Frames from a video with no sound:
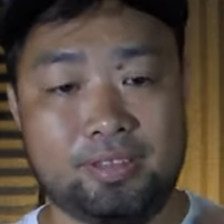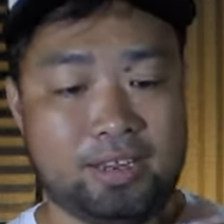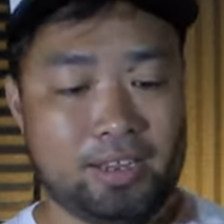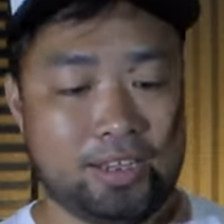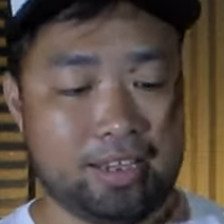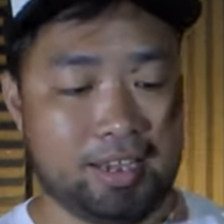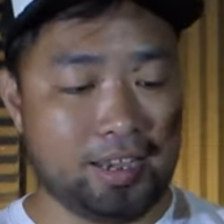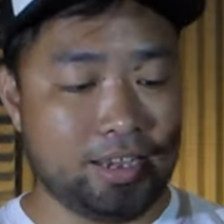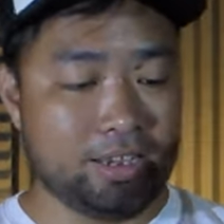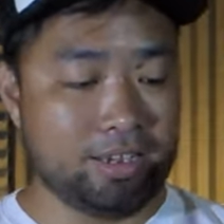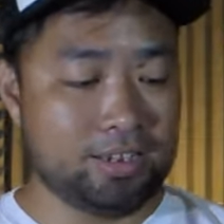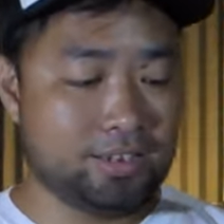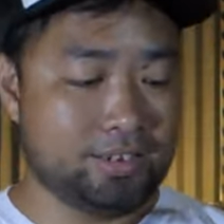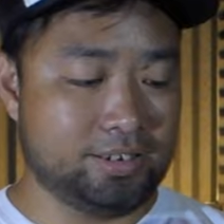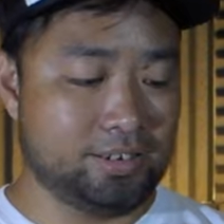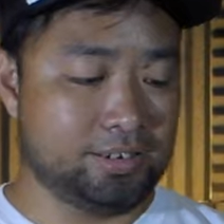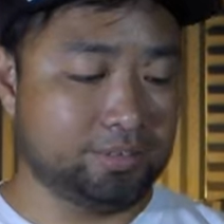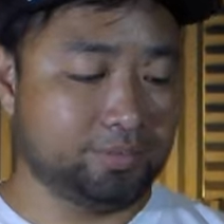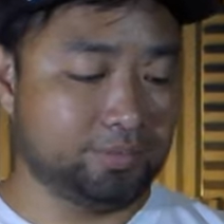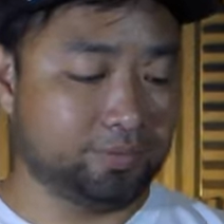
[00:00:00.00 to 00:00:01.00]
Ayan.
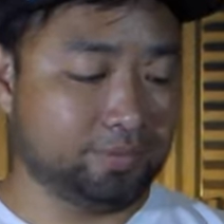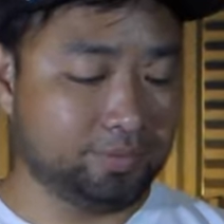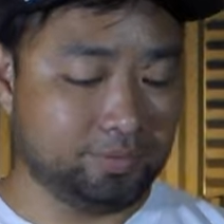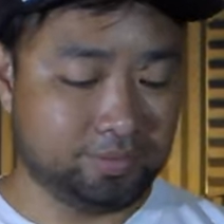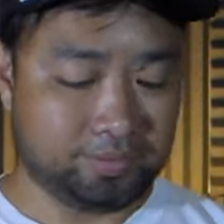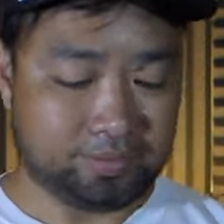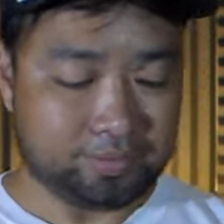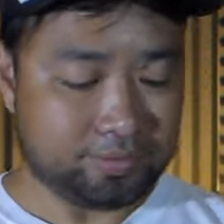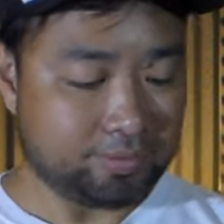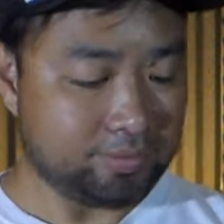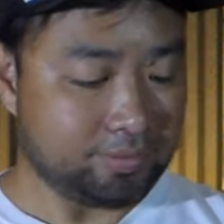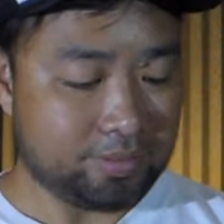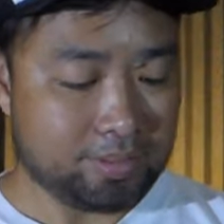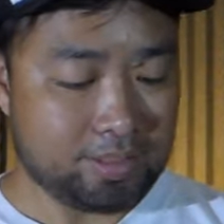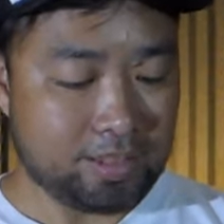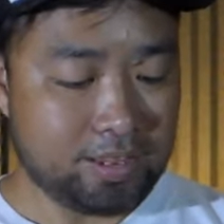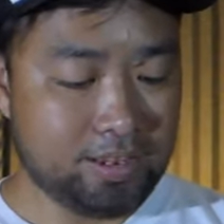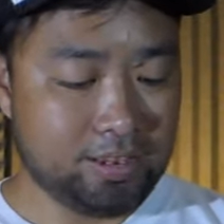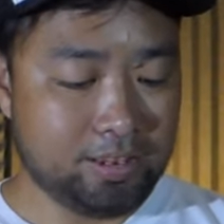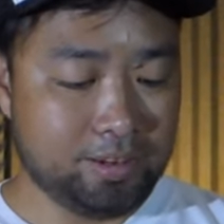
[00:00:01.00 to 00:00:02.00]

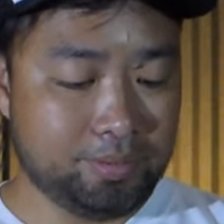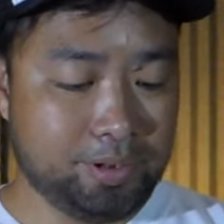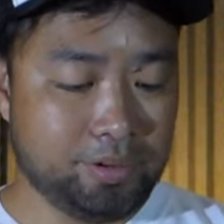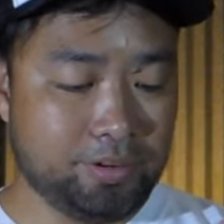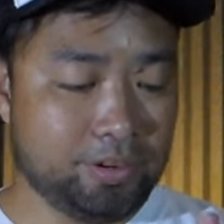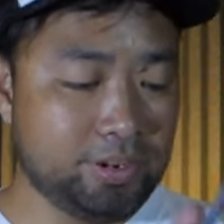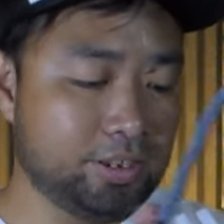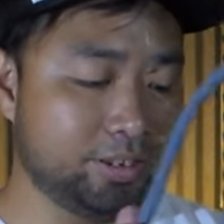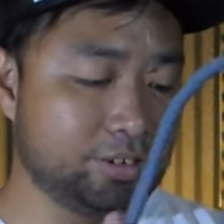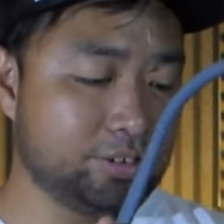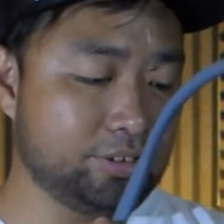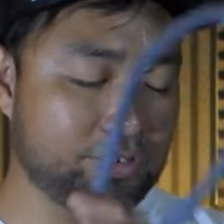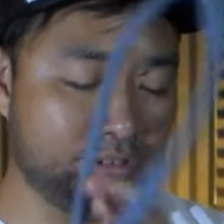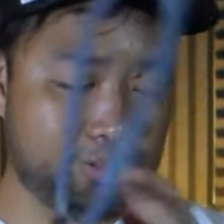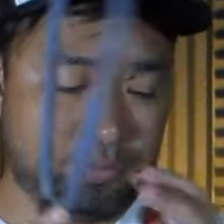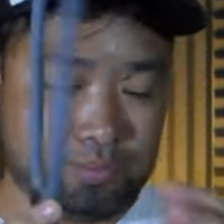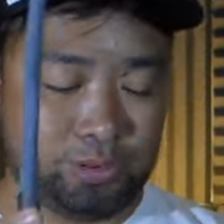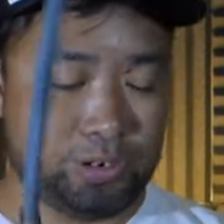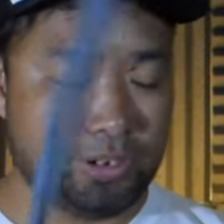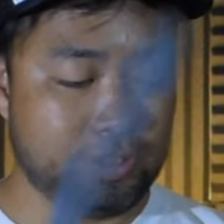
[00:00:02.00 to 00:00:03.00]
go ahead and just
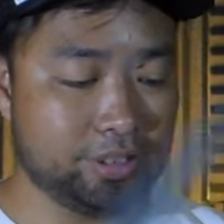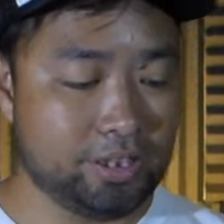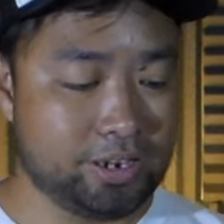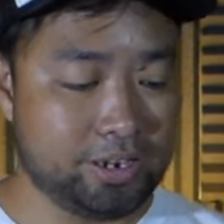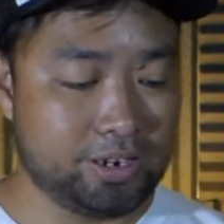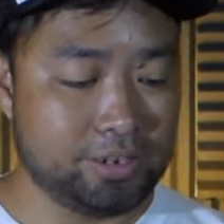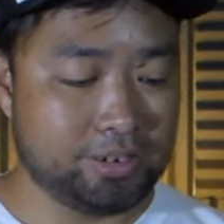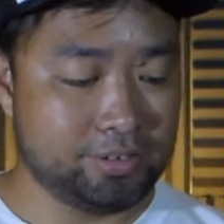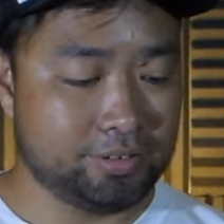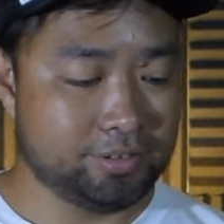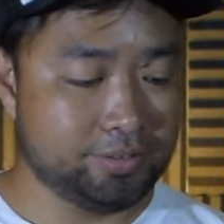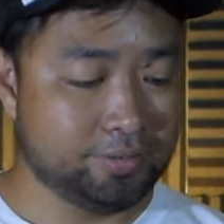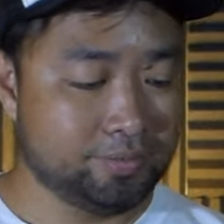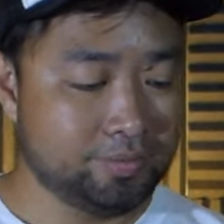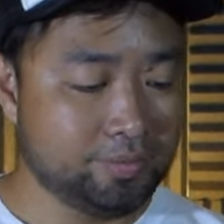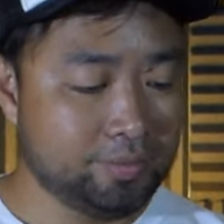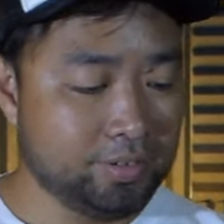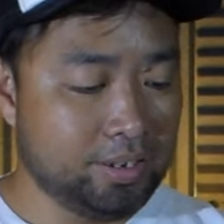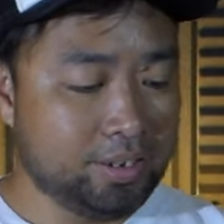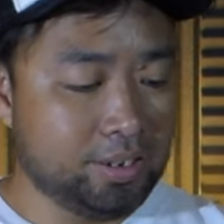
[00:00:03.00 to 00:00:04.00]
put it there.
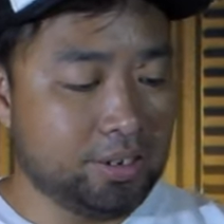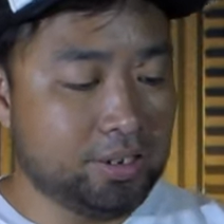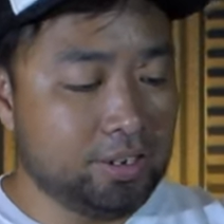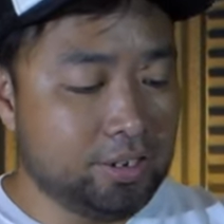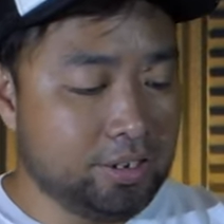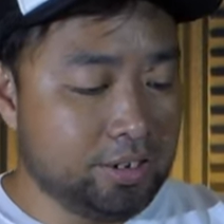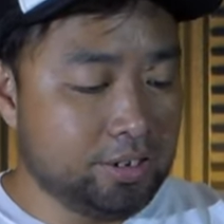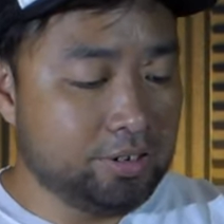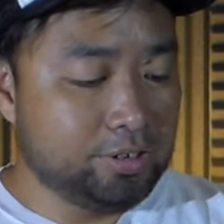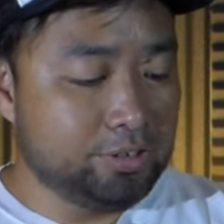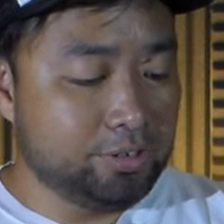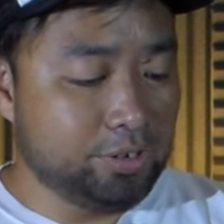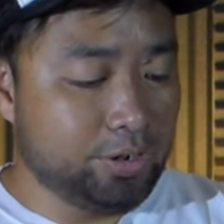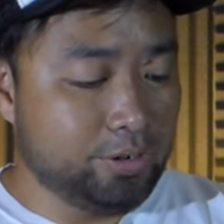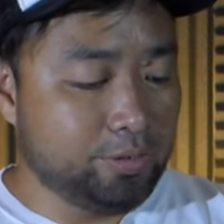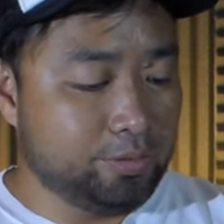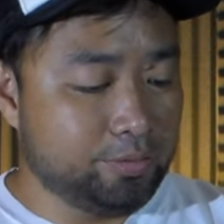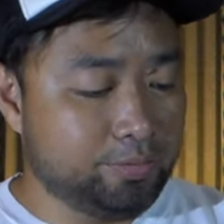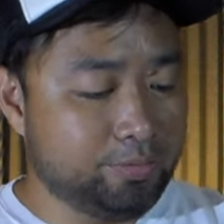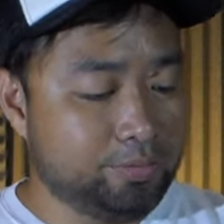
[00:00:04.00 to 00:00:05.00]

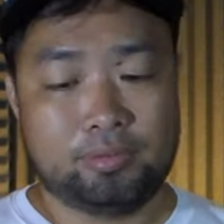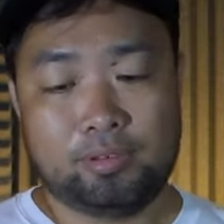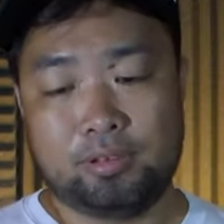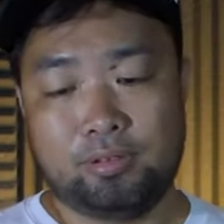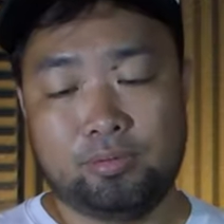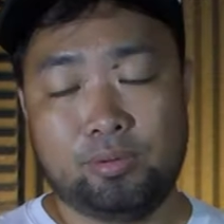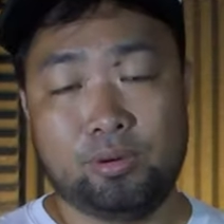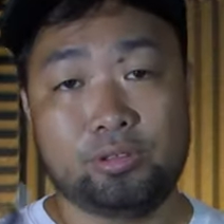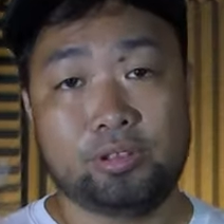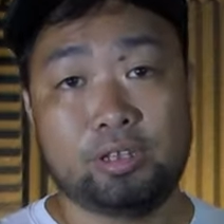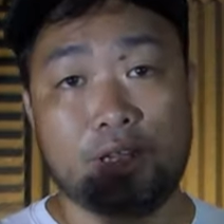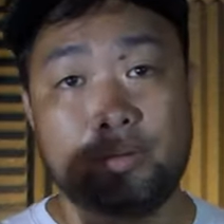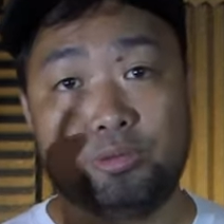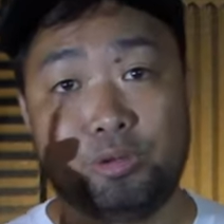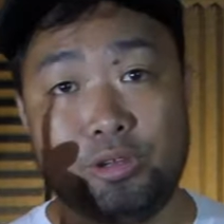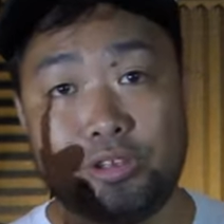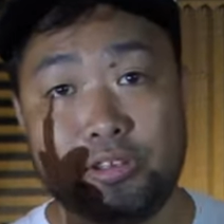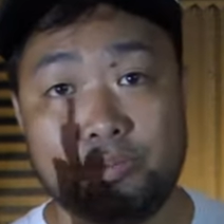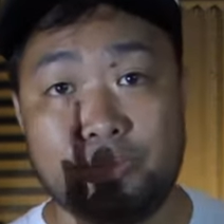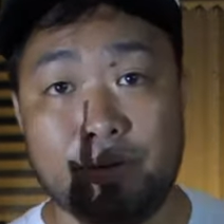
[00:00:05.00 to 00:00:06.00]
So, I won't have
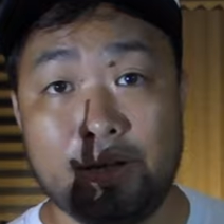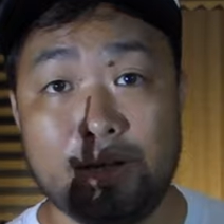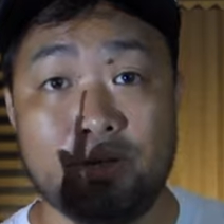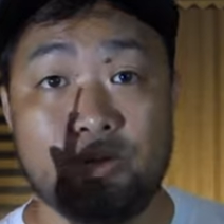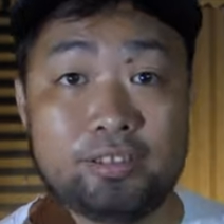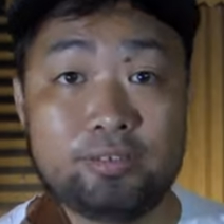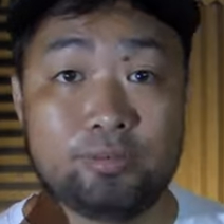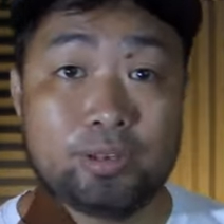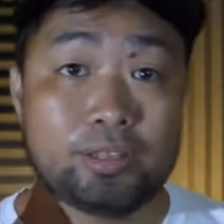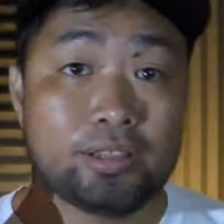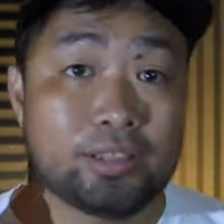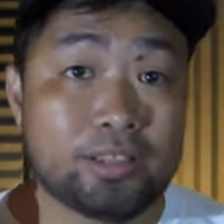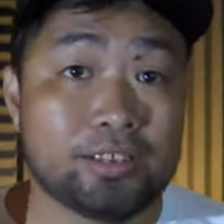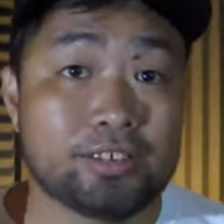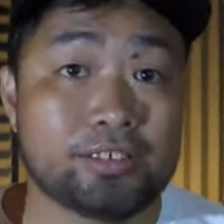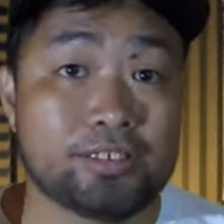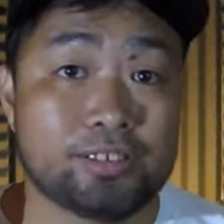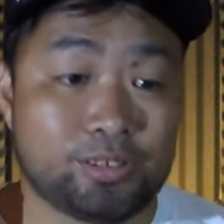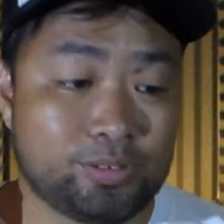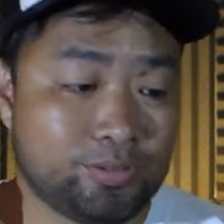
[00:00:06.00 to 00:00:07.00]
to explain what
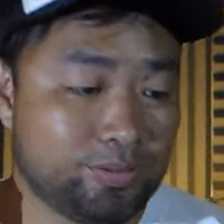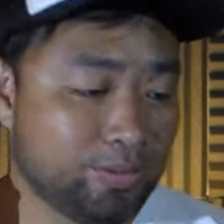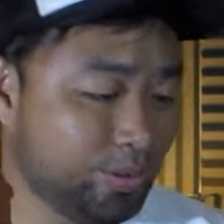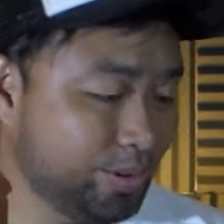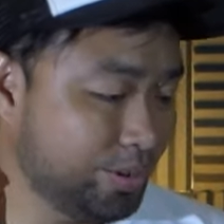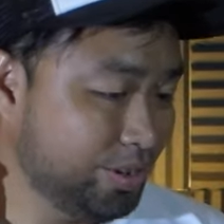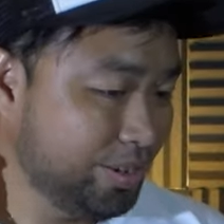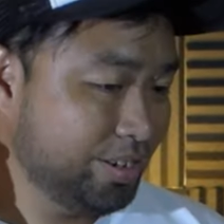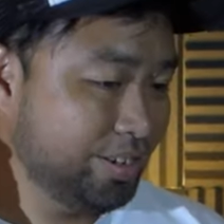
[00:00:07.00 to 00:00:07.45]
this is for.